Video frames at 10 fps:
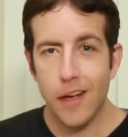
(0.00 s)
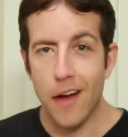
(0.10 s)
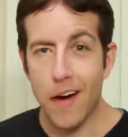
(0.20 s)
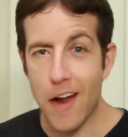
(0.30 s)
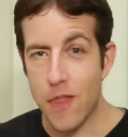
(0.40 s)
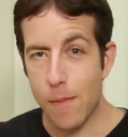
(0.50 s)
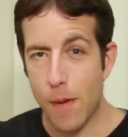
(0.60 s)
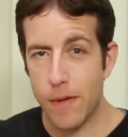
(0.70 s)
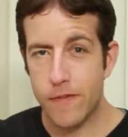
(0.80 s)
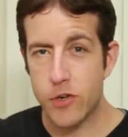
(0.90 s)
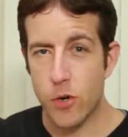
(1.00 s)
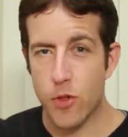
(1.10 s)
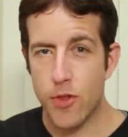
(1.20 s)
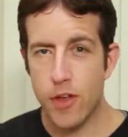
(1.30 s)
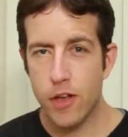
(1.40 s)
Alright, the moment of
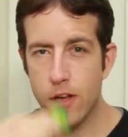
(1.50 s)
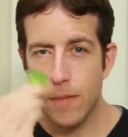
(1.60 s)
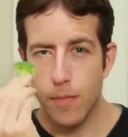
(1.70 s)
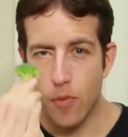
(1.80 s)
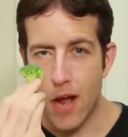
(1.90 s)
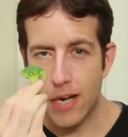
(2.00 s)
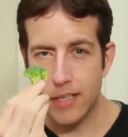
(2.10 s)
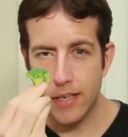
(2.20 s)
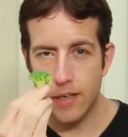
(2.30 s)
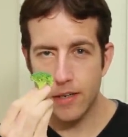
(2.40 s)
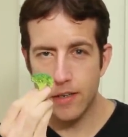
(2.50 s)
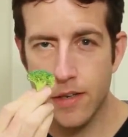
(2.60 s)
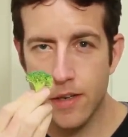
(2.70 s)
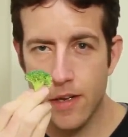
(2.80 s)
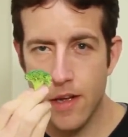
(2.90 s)
truth. Broccoli
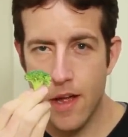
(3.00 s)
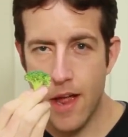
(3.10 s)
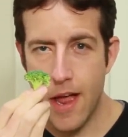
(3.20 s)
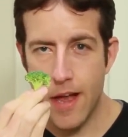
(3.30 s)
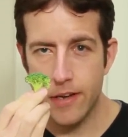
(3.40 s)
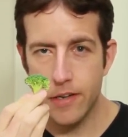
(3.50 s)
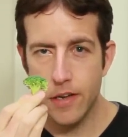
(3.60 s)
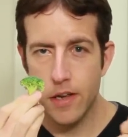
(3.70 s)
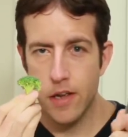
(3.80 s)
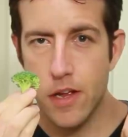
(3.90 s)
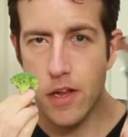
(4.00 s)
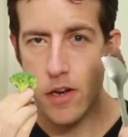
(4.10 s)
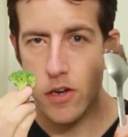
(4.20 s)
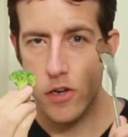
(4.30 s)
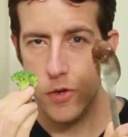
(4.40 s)
and
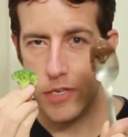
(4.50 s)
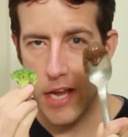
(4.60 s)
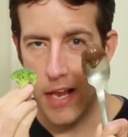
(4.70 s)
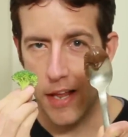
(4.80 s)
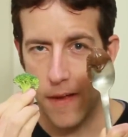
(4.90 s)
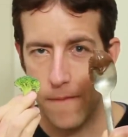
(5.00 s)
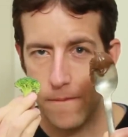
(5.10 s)
Nutella.